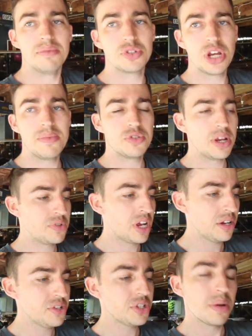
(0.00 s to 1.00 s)
Cheap Jeep
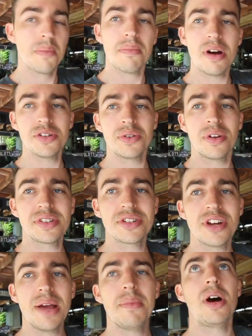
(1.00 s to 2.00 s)
Challenge, post it on
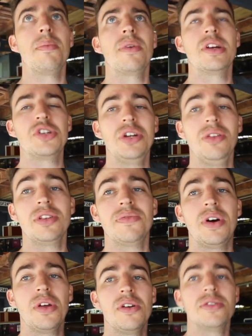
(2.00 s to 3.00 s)
Instagram. I'm going to share those
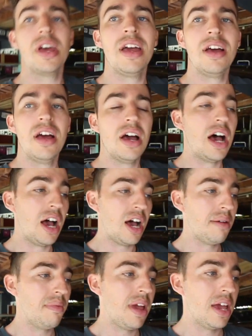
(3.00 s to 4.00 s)
photos
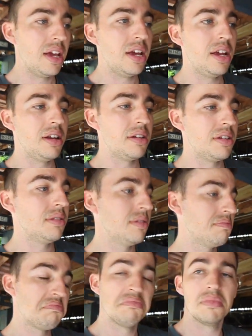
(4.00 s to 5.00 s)
and
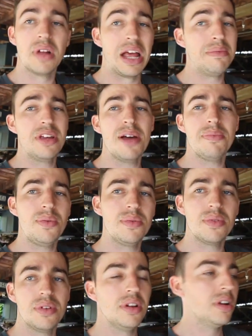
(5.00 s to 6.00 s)
hit me up
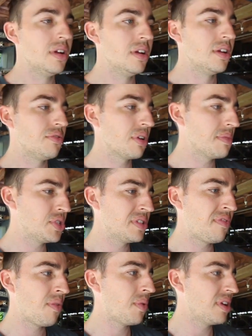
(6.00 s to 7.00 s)
on direct message
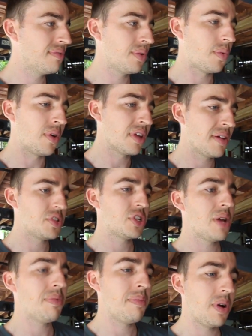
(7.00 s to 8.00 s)
if you want to have a
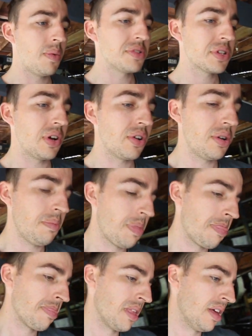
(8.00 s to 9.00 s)
chat about what's going on.
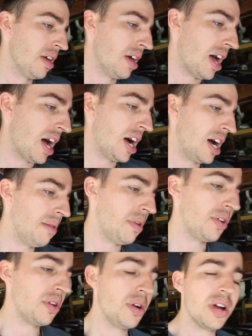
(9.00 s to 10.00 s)

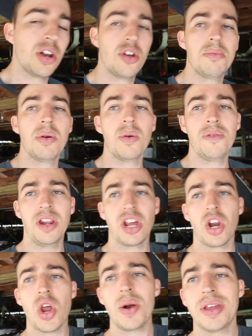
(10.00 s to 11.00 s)
I know a lot of people are
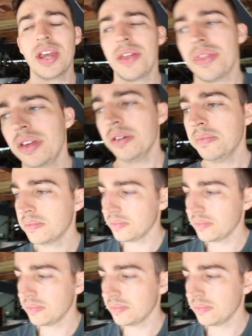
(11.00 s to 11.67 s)
feeling lonely out there.